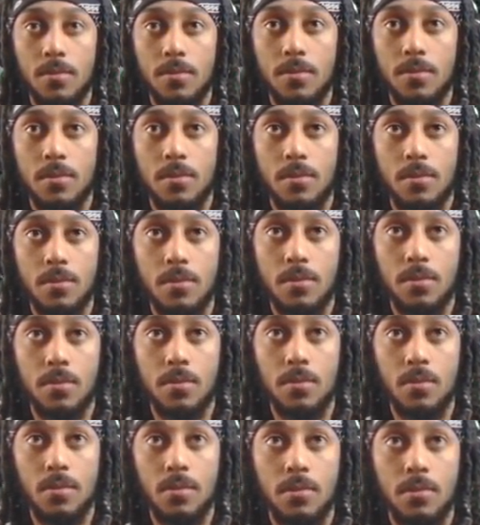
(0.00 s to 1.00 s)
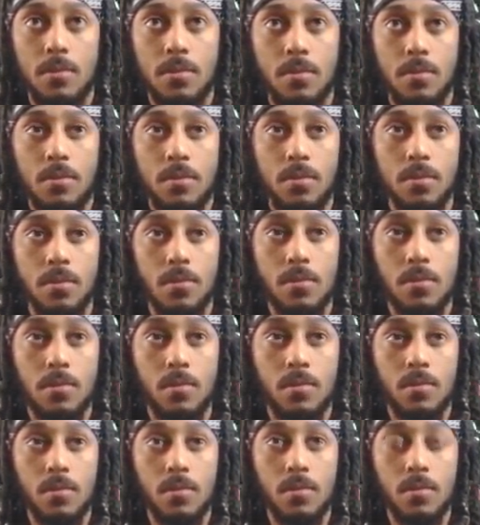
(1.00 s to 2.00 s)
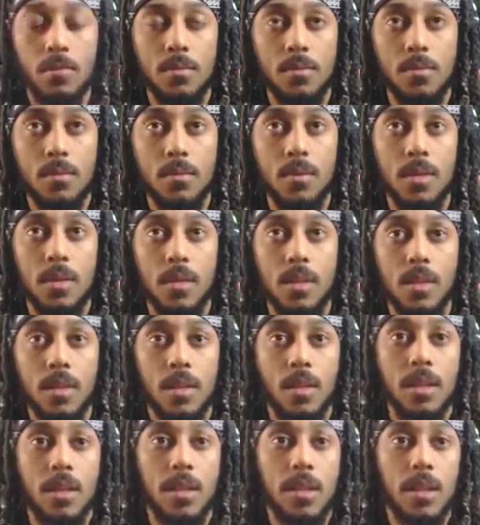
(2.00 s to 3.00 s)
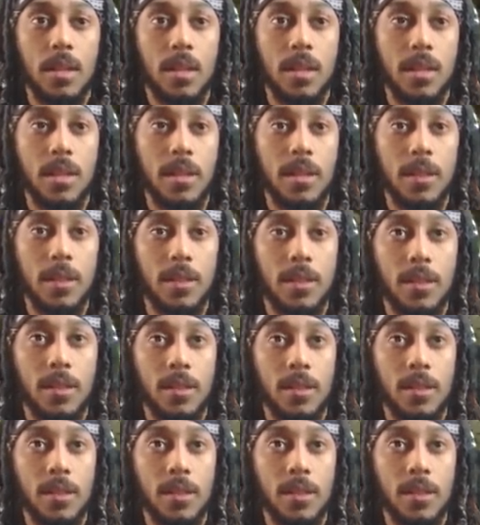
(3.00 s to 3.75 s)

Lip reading: No one is speaking in this clip.